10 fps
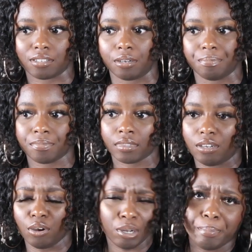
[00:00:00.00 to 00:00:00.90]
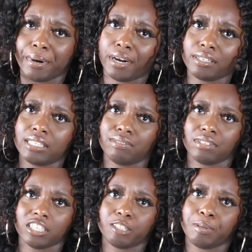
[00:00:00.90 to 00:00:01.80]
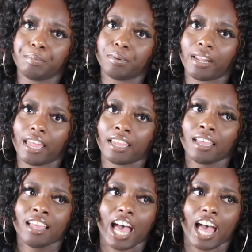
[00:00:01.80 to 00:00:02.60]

So don't compare yourself to other people. Like